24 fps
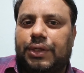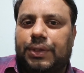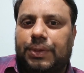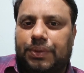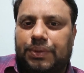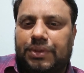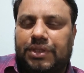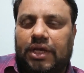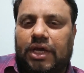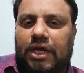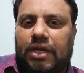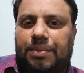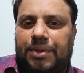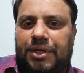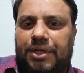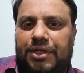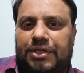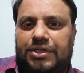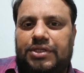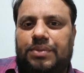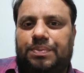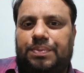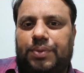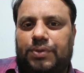to the
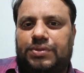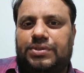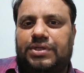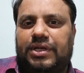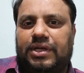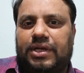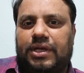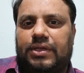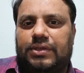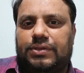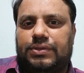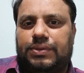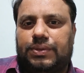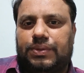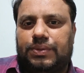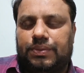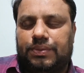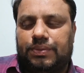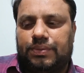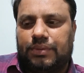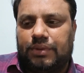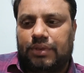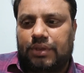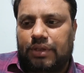arbitration proceeding also.
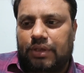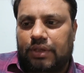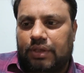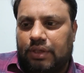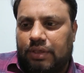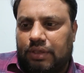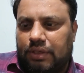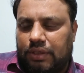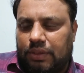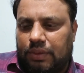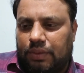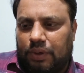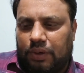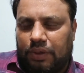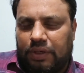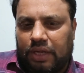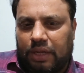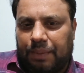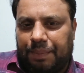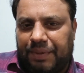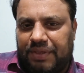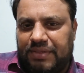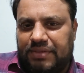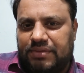Now, what
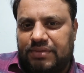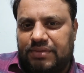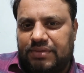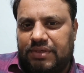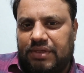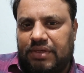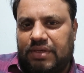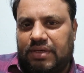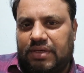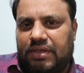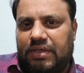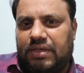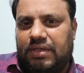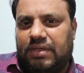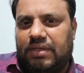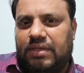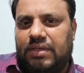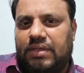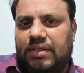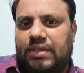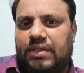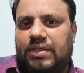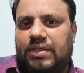happens generally?